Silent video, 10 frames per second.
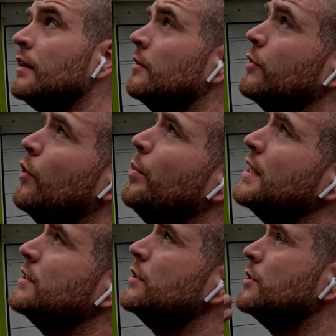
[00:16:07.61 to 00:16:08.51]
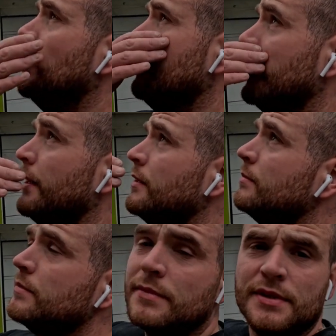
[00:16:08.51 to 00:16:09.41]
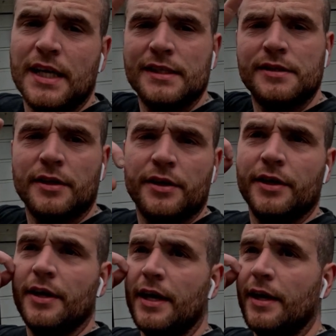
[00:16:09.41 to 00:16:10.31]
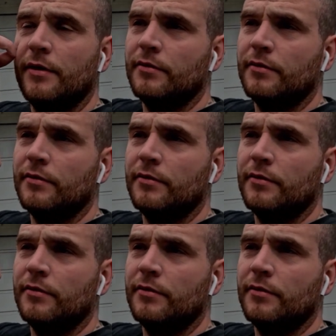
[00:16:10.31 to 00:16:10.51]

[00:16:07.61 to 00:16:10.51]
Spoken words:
I'm gonna go back to the top then, start siliconing it,